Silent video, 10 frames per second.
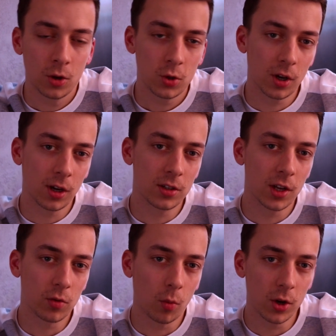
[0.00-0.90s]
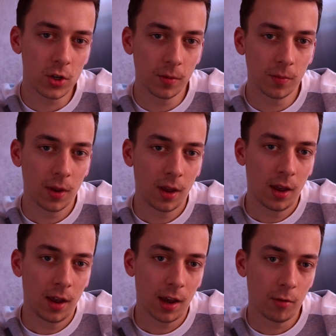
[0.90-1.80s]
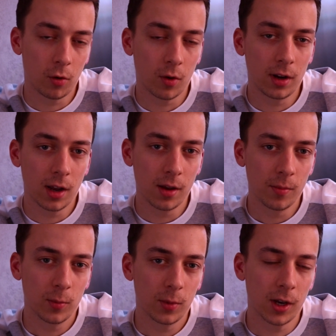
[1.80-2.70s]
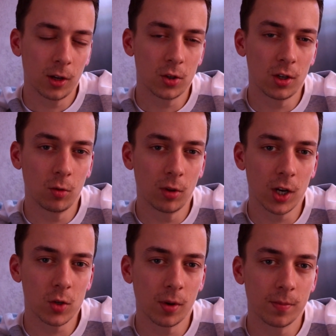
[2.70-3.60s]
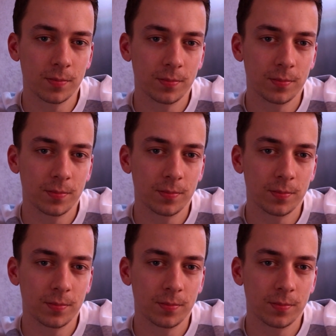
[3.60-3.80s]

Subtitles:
So yeah guys, thanks for watching, have a great day, and I'll see you in the next one.